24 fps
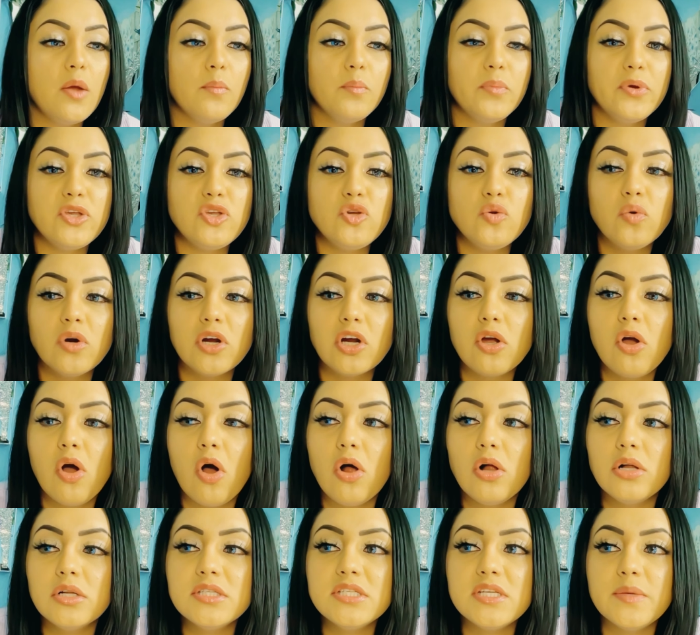But you are
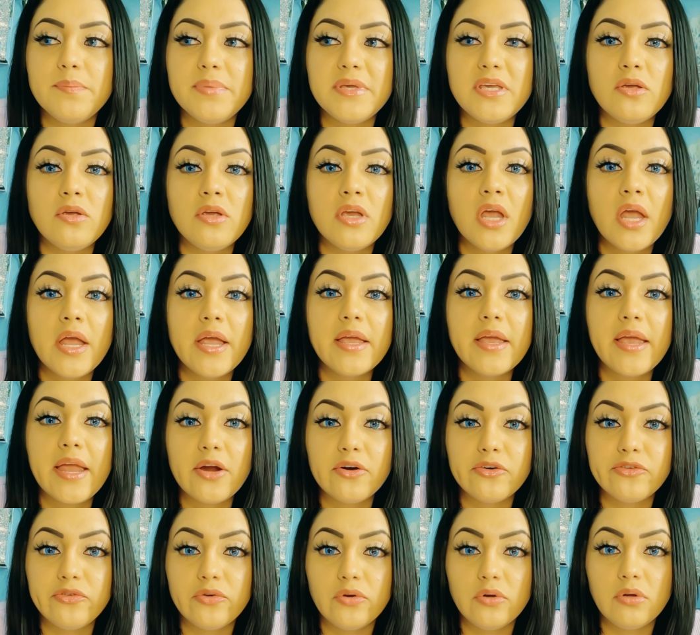called to be
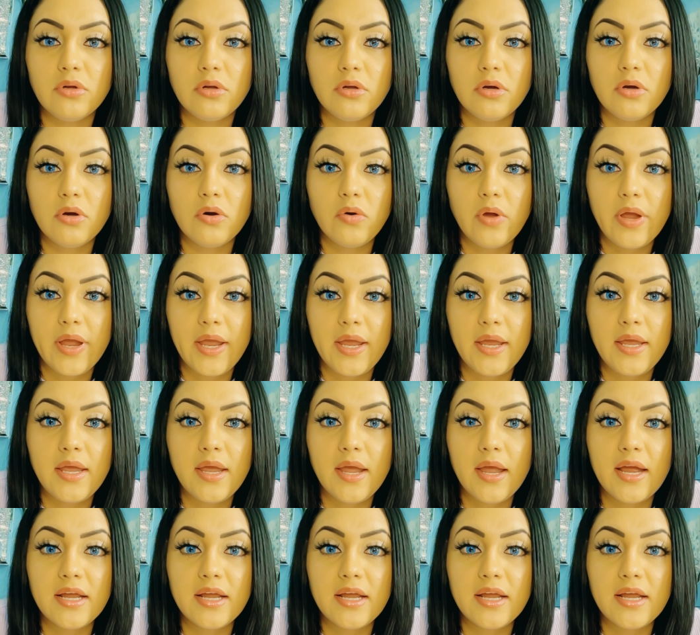careful, okay?